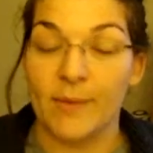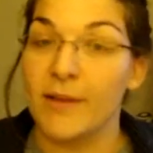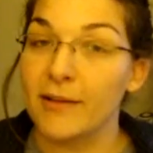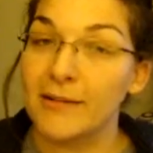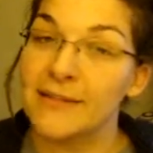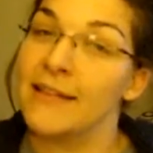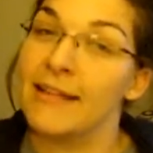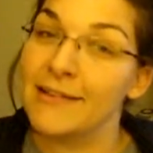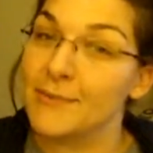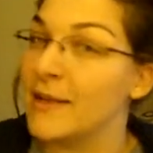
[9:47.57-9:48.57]
I'm not going to say
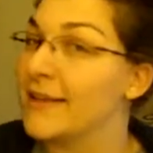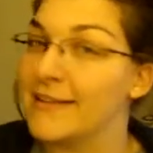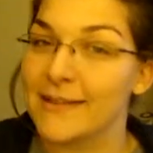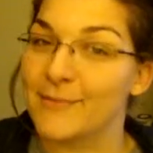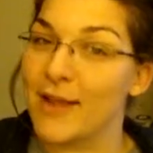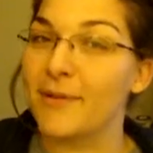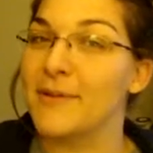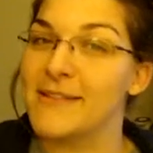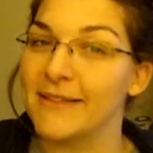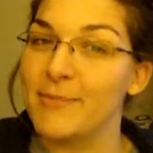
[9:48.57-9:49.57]
last week because I'm not a
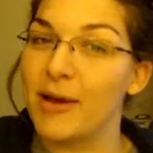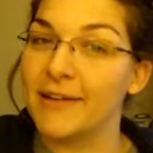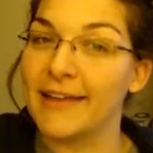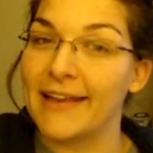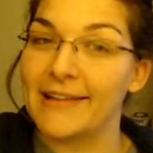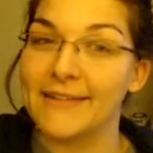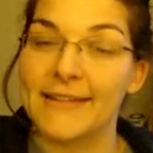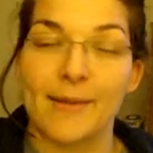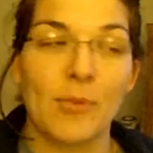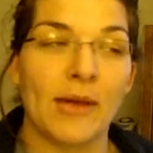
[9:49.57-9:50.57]
weekly
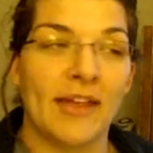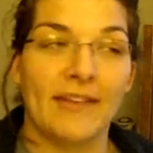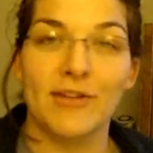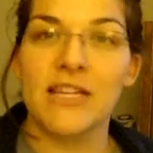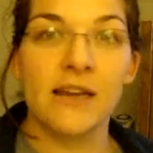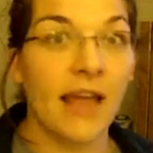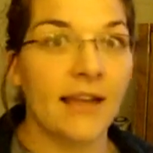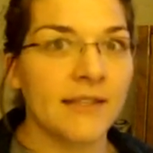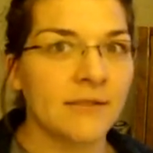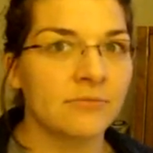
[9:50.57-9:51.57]
podcast, I'm every 10
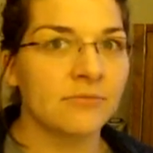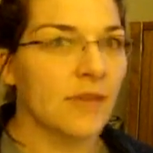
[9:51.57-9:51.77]
days.